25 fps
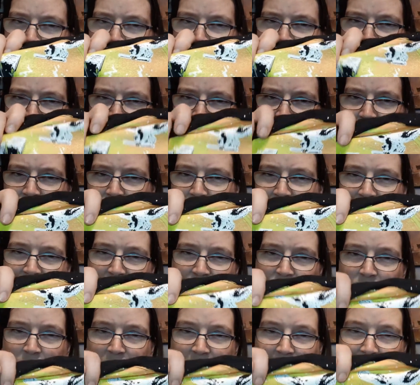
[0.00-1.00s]
a scroll so that
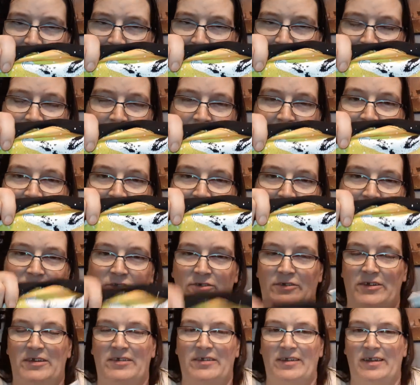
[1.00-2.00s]
could be season's
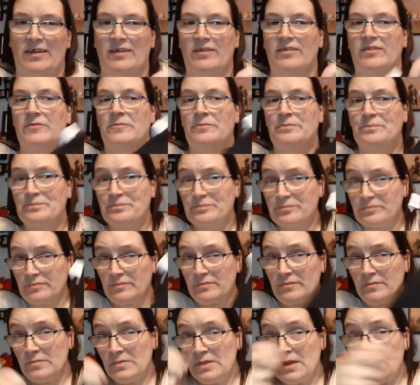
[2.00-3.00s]
greetings.
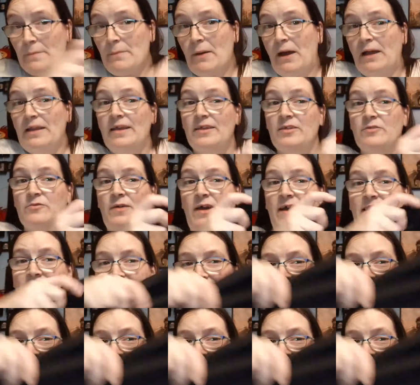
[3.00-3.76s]
But I like the fact that